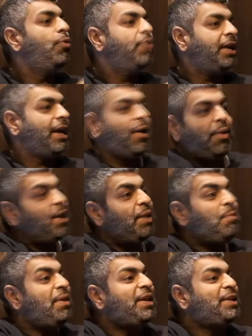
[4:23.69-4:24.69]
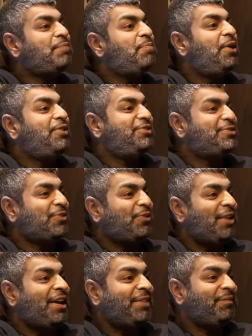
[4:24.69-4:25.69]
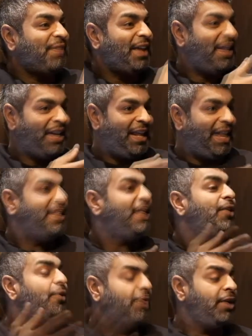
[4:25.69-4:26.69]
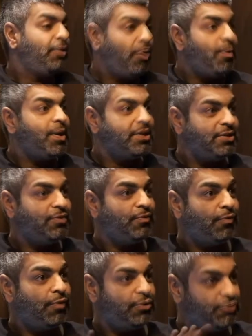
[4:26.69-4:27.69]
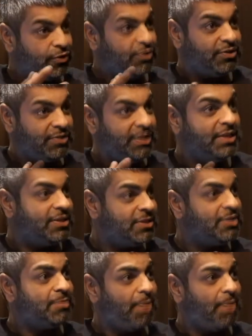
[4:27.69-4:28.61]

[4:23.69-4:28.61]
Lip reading: walking out and then making the purchase online, and they don't get no recognition for it. So you can see this